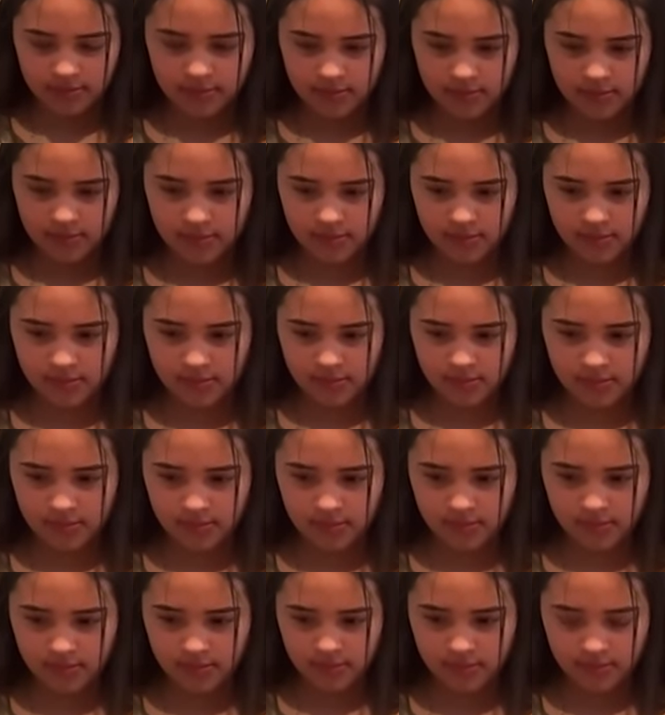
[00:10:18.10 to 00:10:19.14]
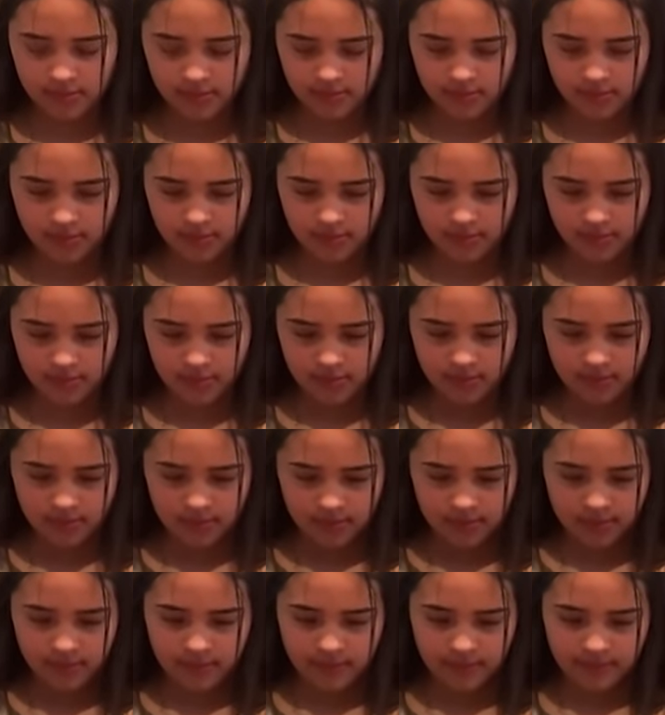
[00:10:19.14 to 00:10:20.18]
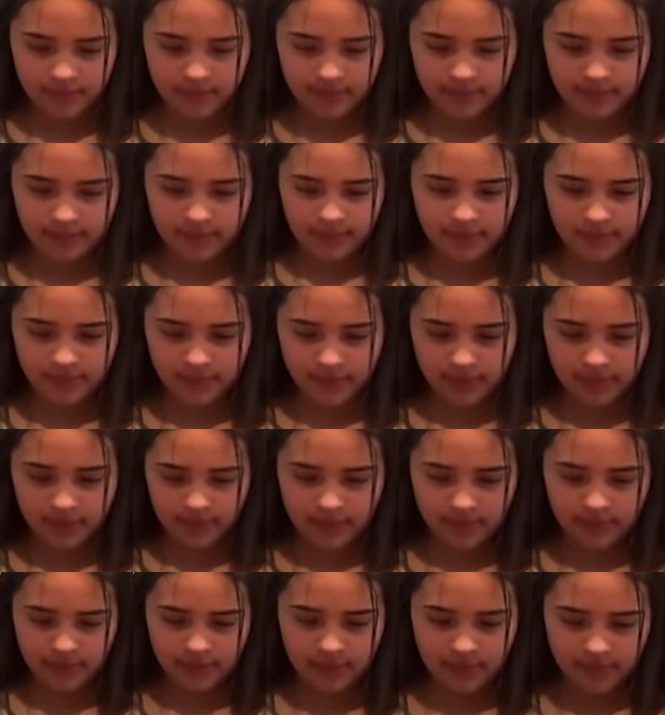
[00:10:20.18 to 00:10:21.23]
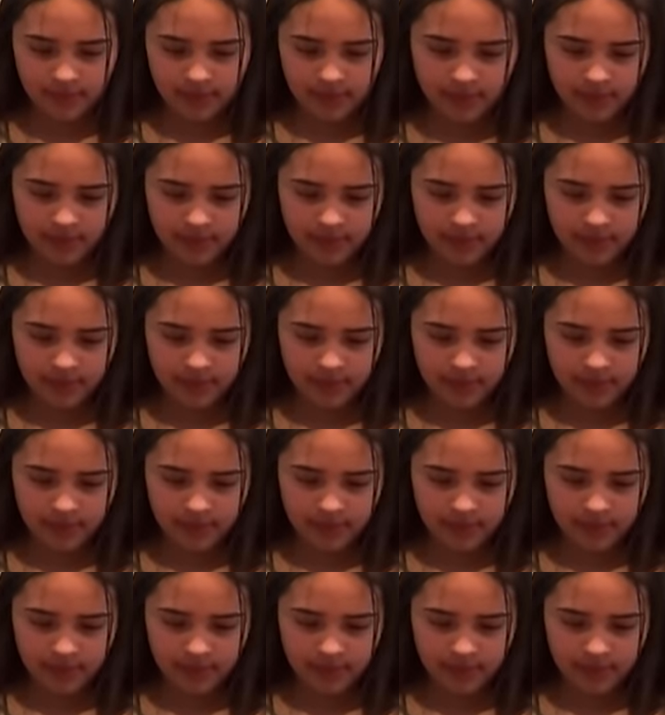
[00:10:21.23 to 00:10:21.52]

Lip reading: This person isn't speaking.